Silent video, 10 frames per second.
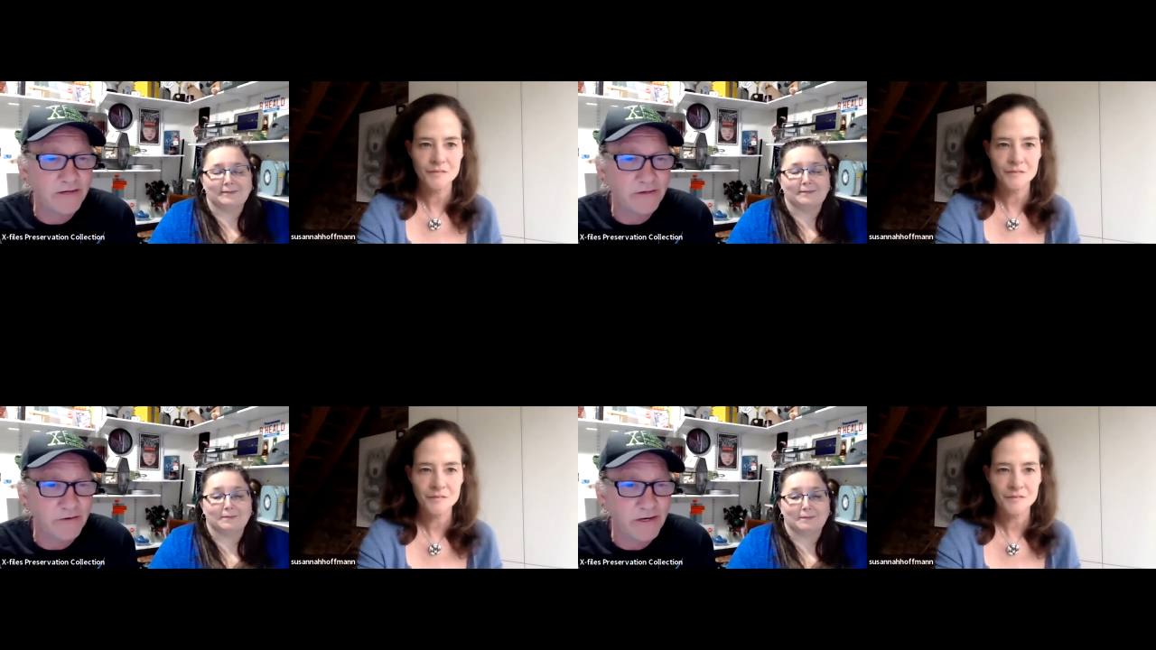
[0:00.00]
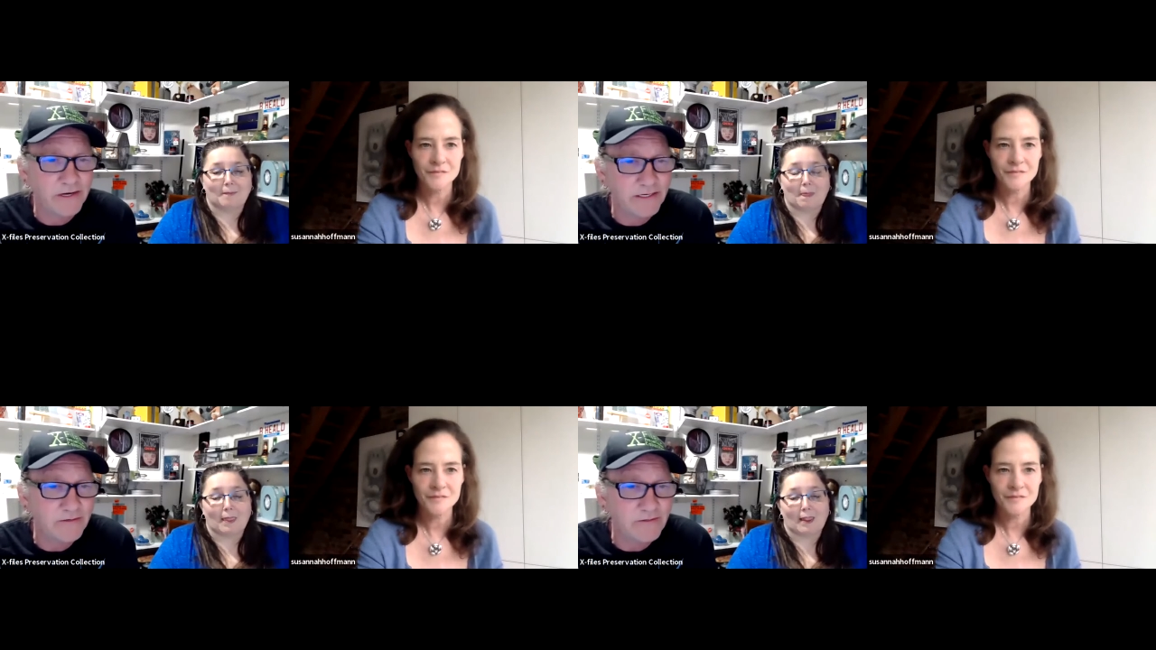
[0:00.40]
Speaker 1: and you're
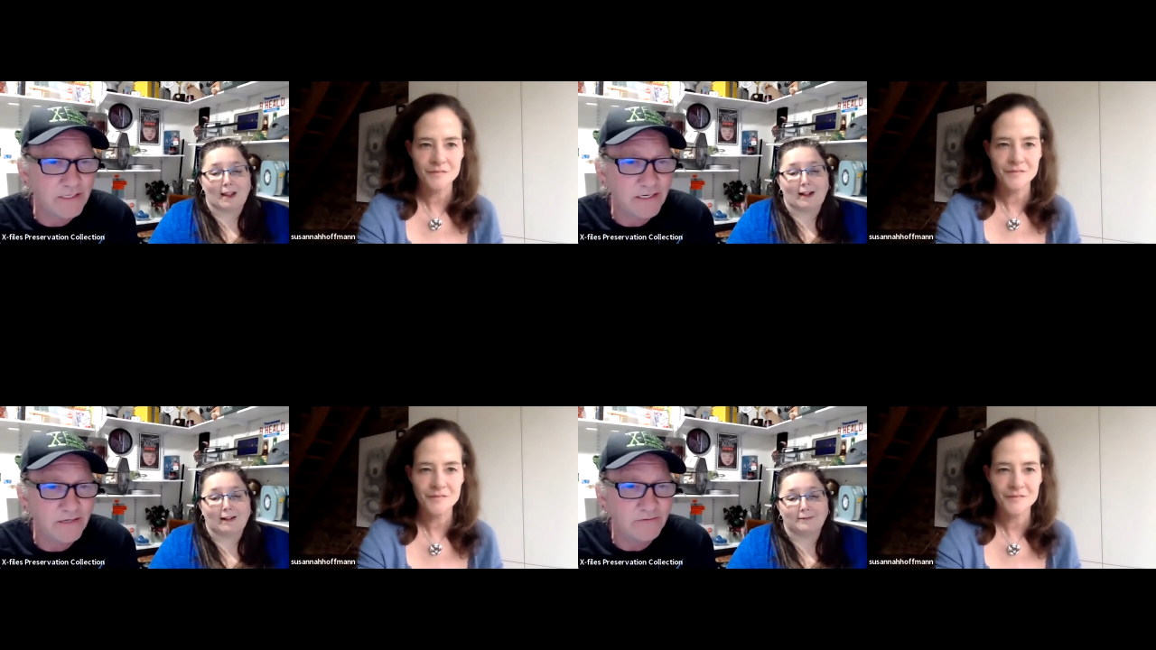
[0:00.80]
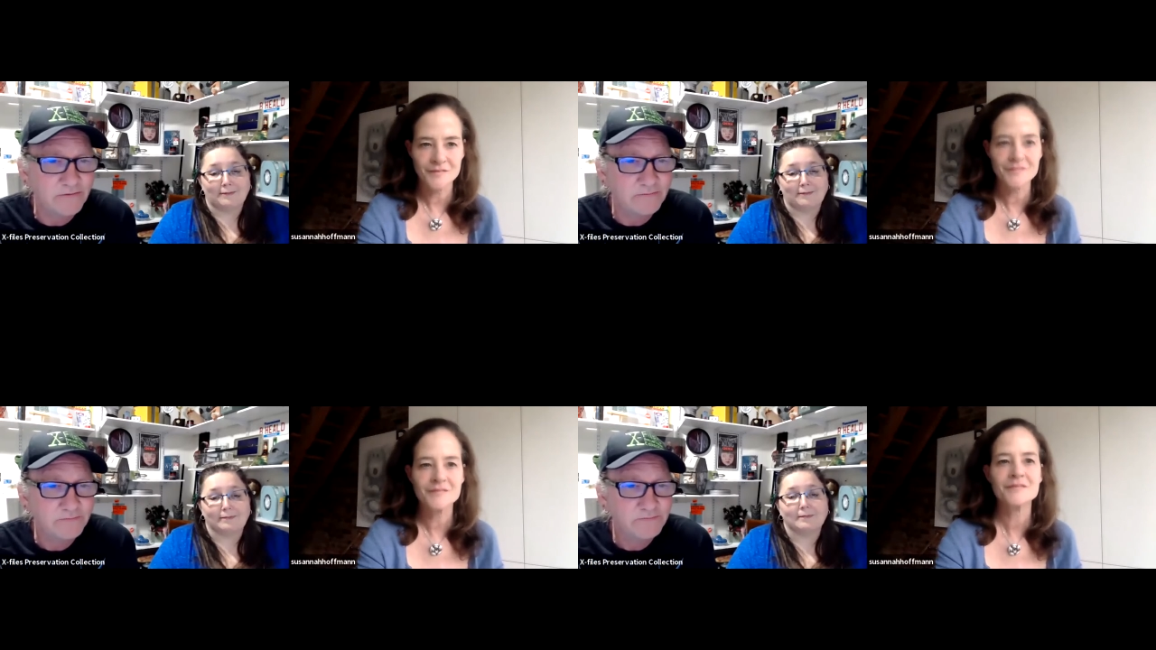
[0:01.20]
hitting yourself.
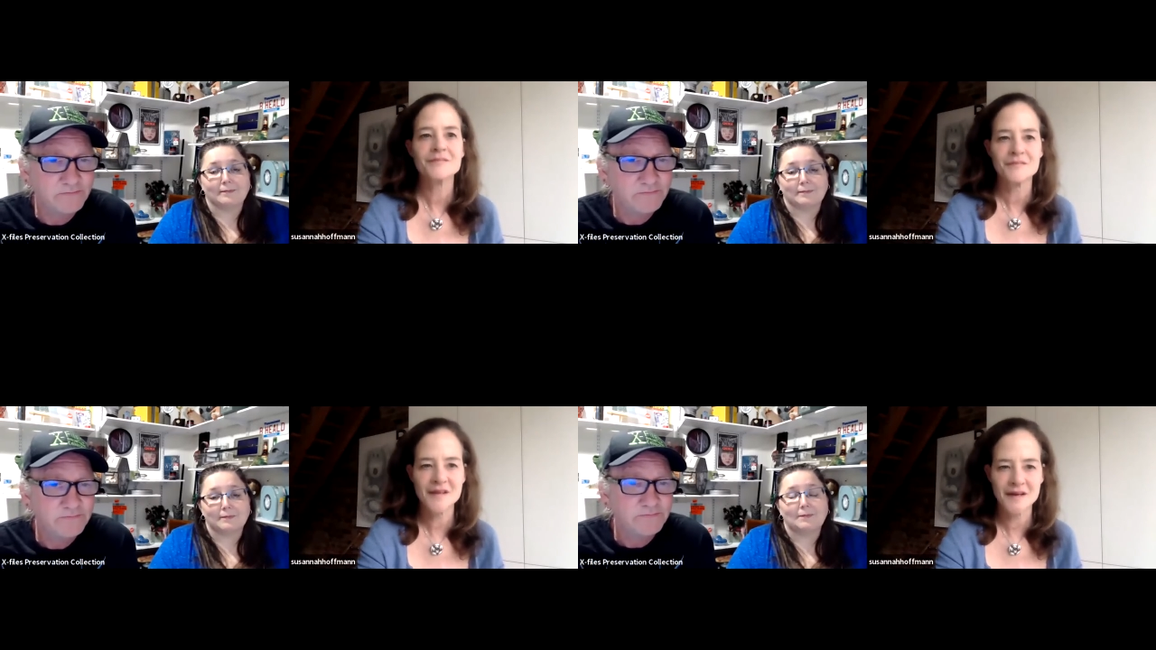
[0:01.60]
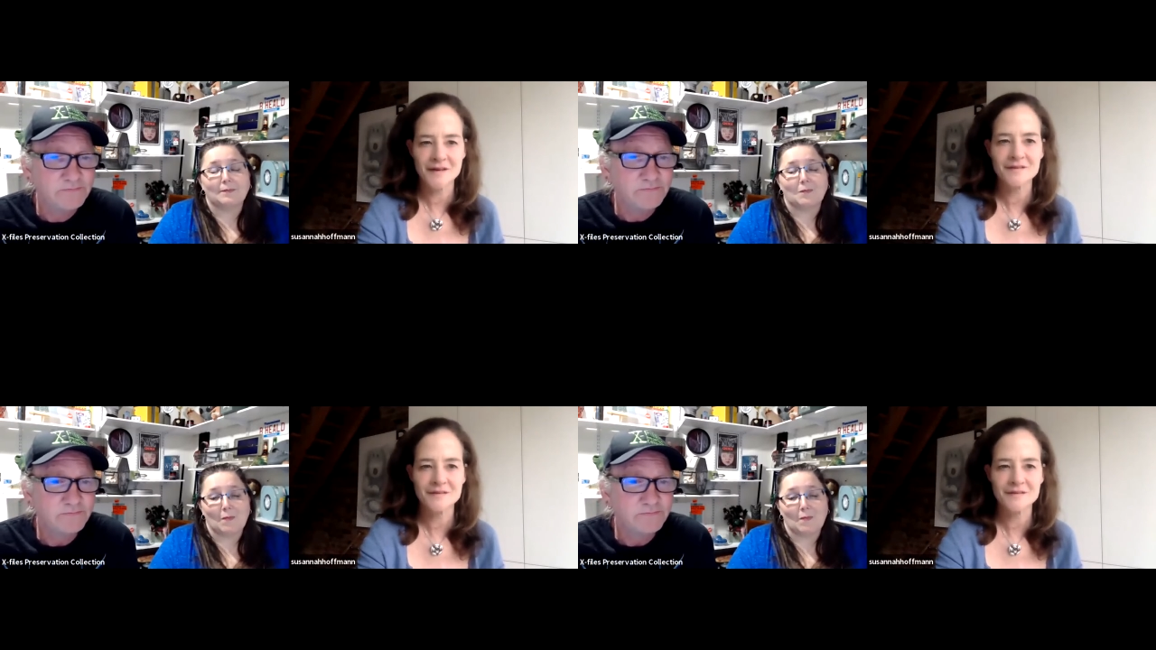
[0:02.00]
Yeah.